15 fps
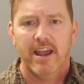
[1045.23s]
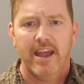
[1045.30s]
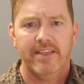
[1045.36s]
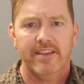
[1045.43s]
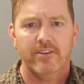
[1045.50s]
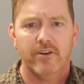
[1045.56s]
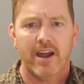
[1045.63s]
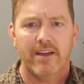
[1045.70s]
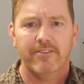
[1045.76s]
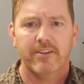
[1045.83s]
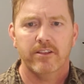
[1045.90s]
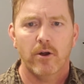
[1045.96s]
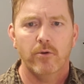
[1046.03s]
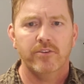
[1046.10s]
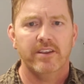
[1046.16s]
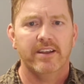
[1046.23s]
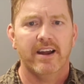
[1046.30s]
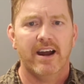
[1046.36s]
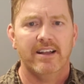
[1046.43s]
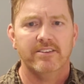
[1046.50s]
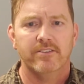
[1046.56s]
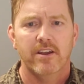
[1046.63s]
And then you'll have the closing
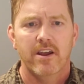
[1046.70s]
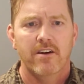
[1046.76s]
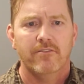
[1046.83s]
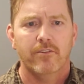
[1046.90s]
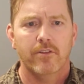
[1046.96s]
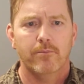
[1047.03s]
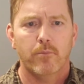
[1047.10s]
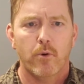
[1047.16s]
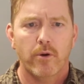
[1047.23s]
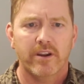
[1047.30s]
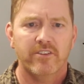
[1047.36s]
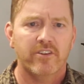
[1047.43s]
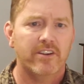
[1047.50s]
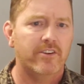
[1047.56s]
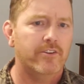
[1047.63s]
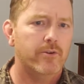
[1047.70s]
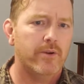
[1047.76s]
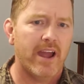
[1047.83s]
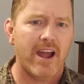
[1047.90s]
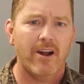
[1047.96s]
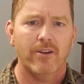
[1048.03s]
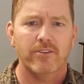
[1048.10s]
costs for the mortgage on your new
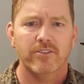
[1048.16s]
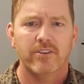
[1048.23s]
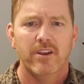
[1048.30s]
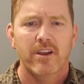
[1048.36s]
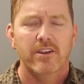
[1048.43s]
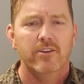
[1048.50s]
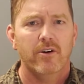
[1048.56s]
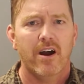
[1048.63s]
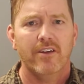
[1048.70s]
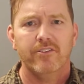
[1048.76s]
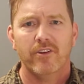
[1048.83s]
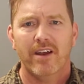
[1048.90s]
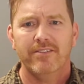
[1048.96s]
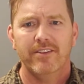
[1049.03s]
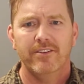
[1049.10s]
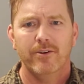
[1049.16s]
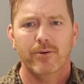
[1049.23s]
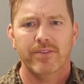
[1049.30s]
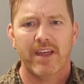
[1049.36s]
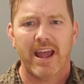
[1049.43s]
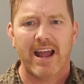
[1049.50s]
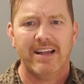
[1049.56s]
house. You also have to deal
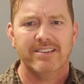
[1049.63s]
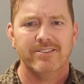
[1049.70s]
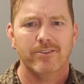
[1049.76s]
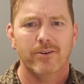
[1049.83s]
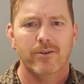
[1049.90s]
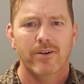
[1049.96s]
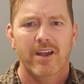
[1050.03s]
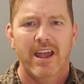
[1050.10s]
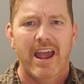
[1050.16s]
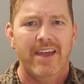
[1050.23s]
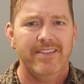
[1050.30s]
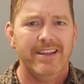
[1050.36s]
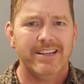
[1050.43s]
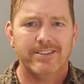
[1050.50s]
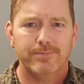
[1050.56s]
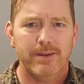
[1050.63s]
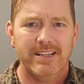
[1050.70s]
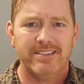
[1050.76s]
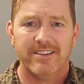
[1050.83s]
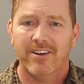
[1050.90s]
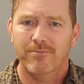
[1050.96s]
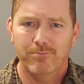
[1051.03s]
with the hassle and the
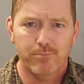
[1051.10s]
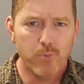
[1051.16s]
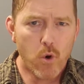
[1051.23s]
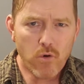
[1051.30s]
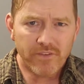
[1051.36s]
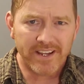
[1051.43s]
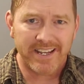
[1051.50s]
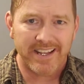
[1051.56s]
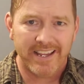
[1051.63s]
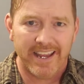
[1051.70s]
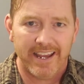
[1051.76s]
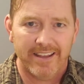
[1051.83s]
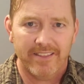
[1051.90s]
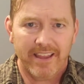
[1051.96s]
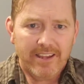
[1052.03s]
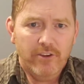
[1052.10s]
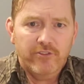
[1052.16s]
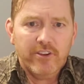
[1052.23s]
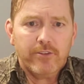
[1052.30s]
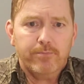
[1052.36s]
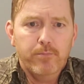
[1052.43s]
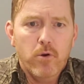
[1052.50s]
expense of moving again. Like, you
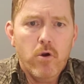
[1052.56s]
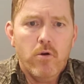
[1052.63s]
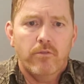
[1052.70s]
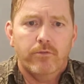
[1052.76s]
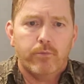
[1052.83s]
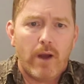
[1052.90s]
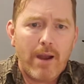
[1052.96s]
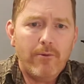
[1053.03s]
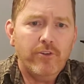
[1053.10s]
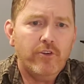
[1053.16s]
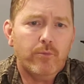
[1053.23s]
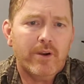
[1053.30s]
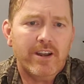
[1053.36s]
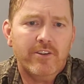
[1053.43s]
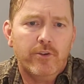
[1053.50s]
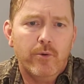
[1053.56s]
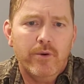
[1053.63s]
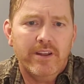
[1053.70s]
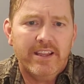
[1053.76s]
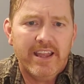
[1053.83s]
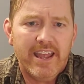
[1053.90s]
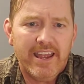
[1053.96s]
just moved. Why would you want to do
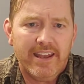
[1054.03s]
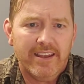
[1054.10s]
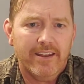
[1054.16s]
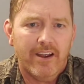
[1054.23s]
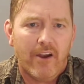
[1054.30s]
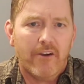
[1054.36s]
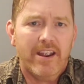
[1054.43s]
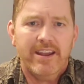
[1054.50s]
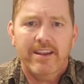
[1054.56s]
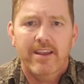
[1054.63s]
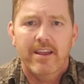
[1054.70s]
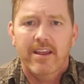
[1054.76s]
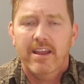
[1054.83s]
it again? All right.